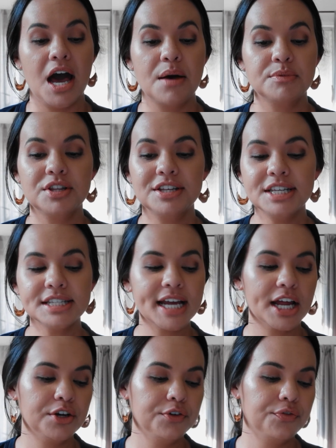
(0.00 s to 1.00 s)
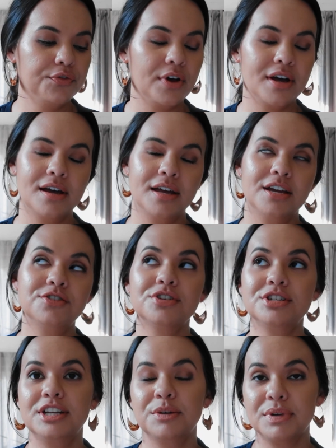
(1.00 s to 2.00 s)
Um, so this is kind of
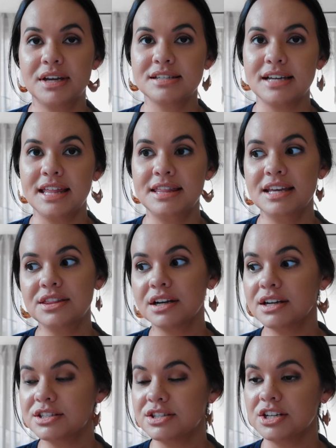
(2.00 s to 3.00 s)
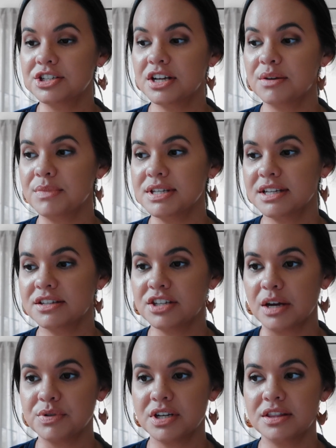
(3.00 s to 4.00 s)
interesting because I think there is such a
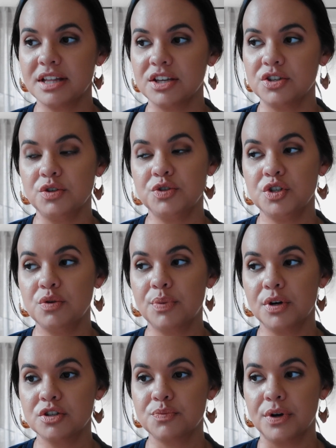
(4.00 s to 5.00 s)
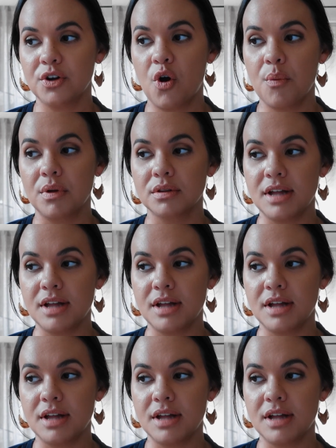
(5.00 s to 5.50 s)
misconception that YouTubers bring home